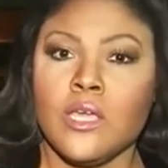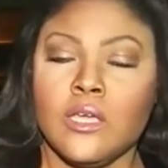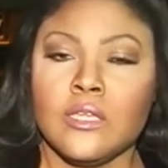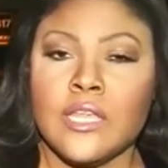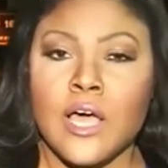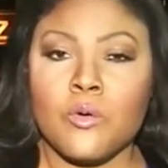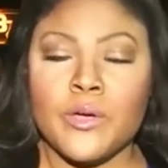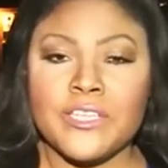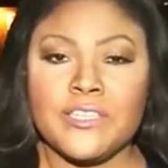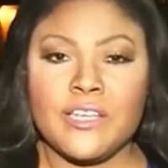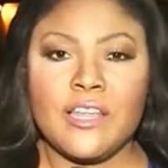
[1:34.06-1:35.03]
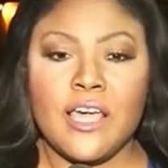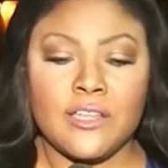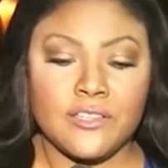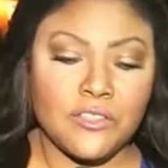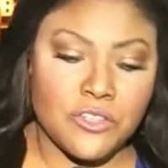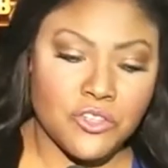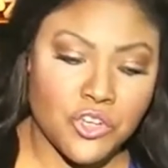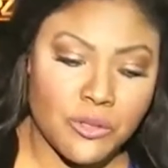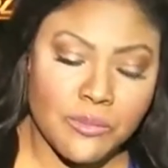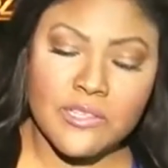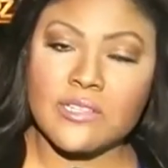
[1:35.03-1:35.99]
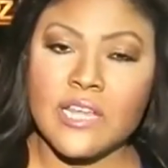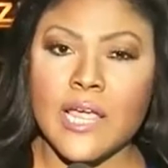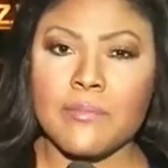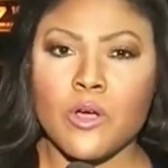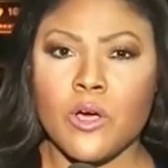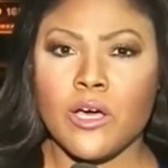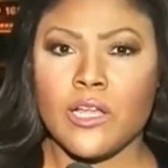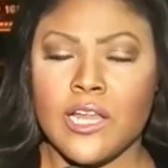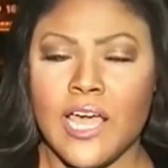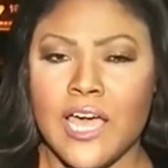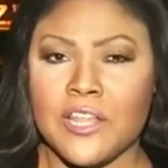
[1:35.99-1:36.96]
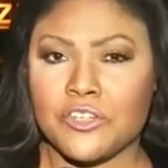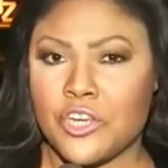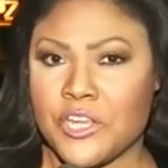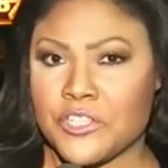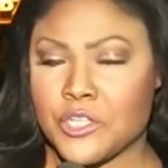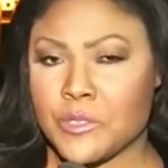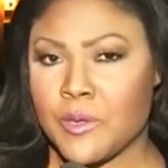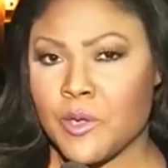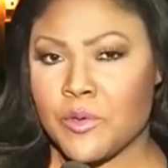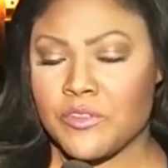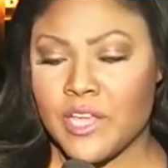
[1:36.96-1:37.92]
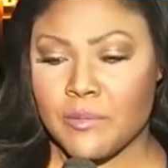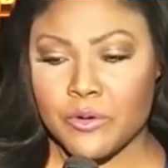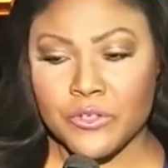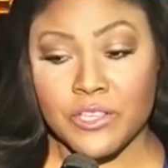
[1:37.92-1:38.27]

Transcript: Now, we did head to this gentleman's neighborhood and had a chance to speak with neighbors.